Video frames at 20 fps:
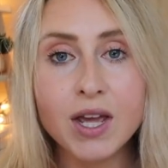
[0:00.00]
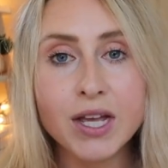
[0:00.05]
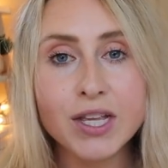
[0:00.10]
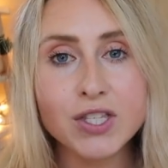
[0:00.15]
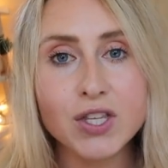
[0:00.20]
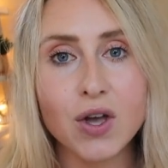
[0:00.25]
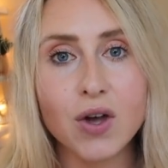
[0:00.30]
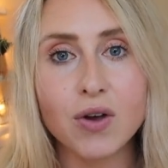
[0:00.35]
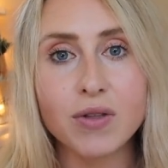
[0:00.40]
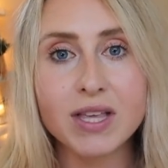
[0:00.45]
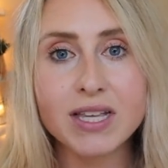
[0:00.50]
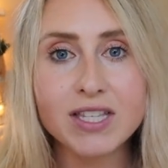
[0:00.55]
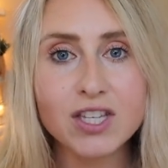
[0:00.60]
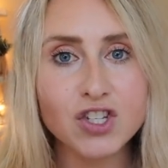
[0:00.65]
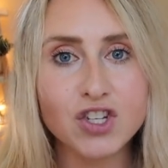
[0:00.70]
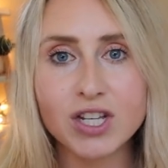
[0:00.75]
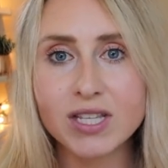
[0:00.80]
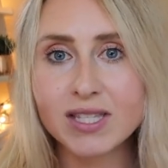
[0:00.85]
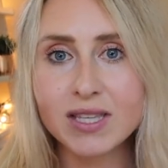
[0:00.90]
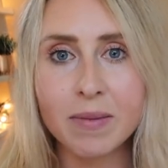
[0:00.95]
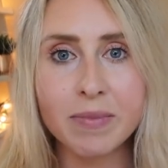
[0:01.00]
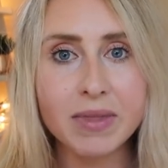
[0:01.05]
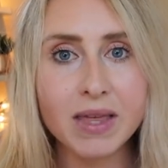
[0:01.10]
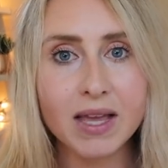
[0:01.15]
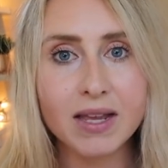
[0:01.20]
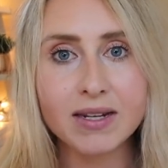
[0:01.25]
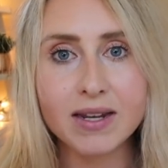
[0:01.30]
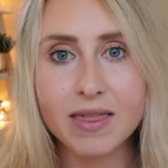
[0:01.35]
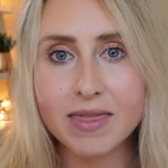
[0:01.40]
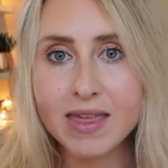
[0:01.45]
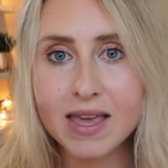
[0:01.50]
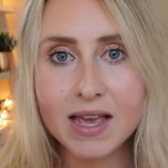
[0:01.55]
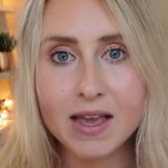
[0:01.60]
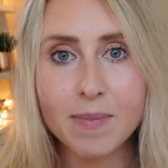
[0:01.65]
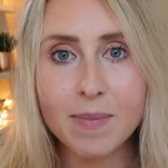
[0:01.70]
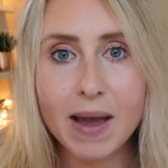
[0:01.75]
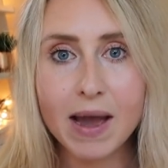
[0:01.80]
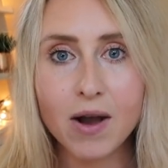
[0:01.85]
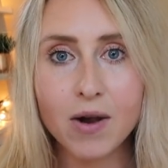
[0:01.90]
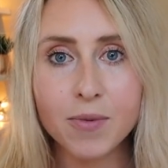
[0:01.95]
So this is just something to think
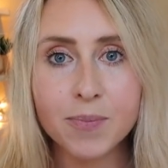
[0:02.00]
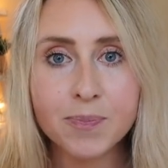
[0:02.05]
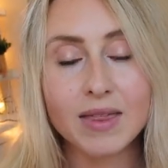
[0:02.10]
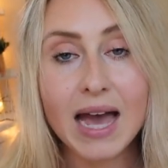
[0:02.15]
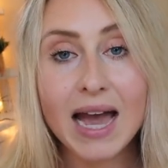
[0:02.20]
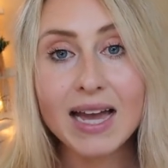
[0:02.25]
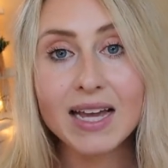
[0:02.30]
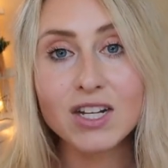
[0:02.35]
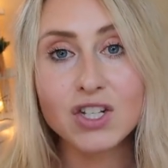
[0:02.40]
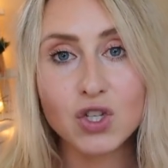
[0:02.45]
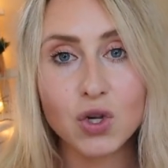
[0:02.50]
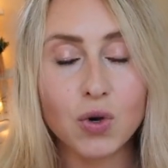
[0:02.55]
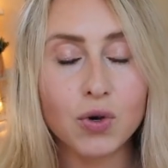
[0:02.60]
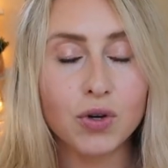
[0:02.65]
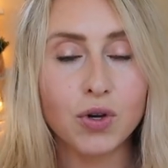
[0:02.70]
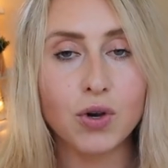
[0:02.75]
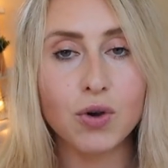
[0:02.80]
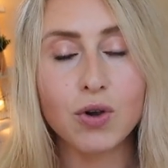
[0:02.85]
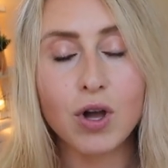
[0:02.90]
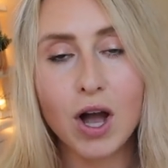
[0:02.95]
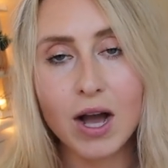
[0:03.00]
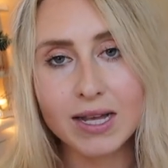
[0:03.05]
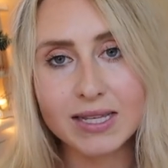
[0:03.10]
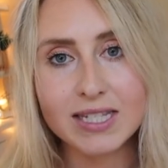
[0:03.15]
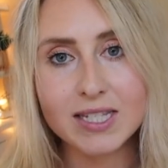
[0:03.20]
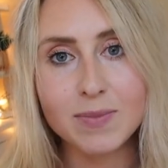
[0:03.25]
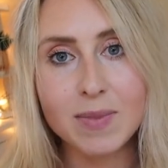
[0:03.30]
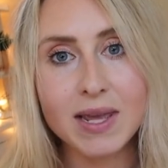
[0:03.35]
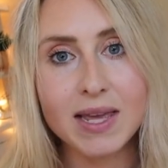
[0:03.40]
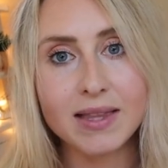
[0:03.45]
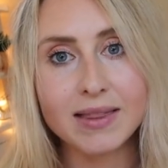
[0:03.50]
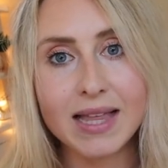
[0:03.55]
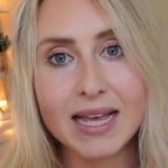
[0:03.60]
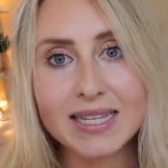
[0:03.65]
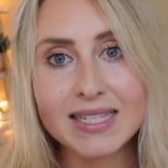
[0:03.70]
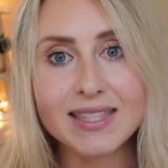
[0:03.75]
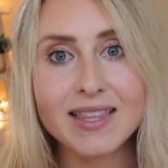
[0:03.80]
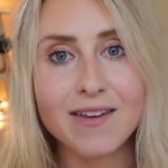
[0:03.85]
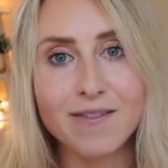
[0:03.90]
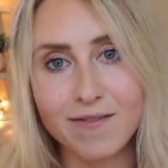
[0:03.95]
about. That in total cost me
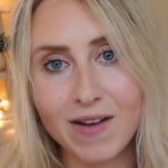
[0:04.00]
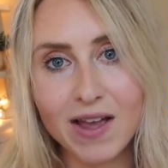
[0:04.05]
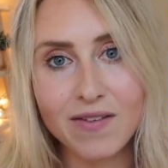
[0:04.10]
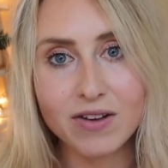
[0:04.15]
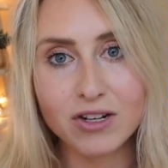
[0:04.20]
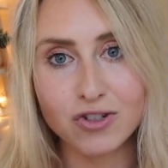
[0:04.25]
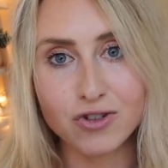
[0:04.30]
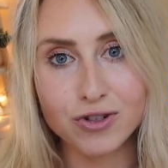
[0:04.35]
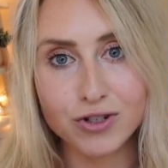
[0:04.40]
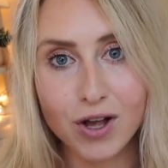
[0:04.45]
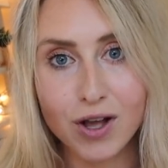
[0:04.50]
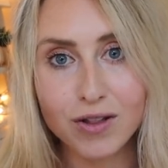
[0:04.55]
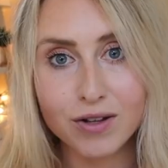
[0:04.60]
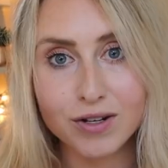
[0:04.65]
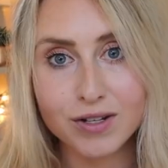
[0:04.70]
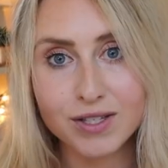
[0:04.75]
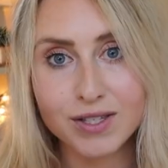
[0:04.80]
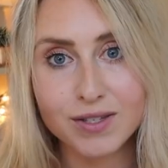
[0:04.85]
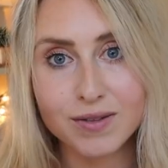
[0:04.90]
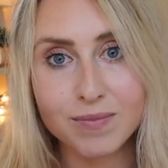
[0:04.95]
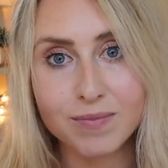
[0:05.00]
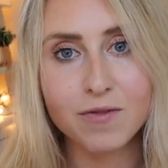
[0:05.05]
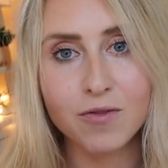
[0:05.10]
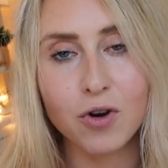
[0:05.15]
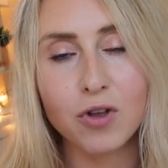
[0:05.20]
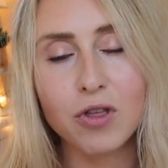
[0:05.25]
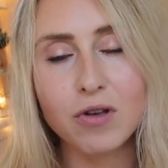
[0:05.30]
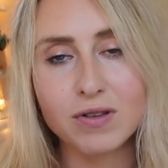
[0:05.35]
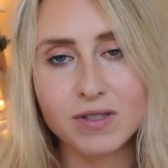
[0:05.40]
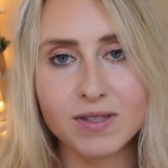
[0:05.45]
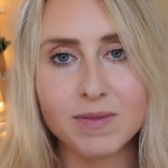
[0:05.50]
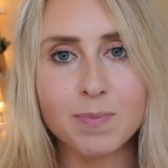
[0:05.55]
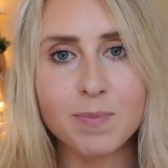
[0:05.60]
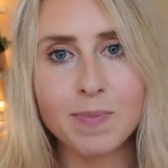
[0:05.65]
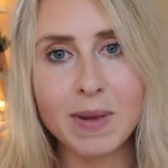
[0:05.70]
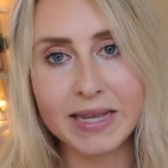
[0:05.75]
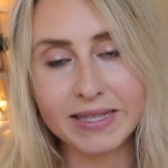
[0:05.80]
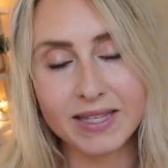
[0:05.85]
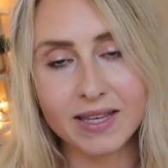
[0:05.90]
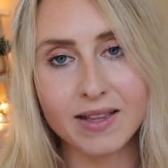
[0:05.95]
less than $500 for those
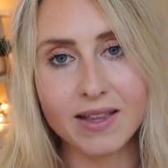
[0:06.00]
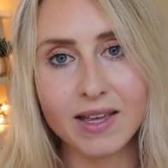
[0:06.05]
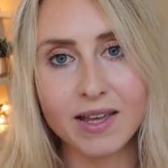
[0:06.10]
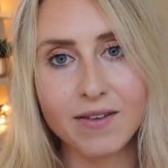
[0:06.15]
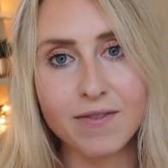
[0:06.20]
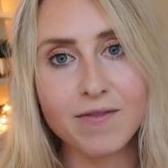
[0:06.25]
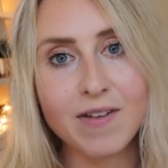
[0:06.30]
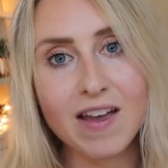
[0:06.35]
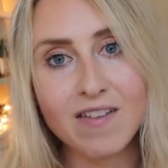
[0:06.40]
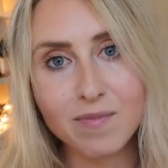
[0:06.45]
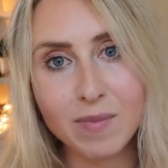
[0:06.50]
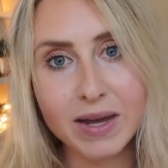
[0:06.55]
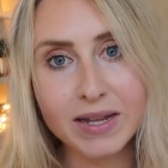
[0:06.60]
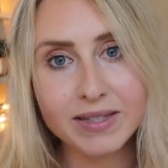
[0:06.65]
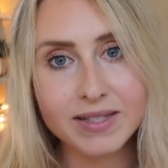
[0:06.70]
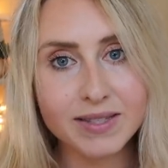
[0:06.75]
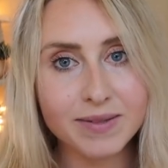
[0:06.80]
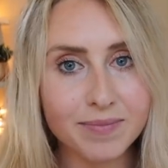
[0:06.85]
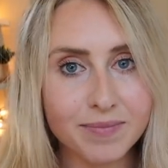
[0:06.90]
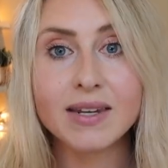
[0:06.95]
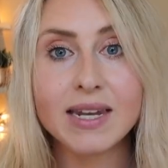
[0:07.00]
basically five months.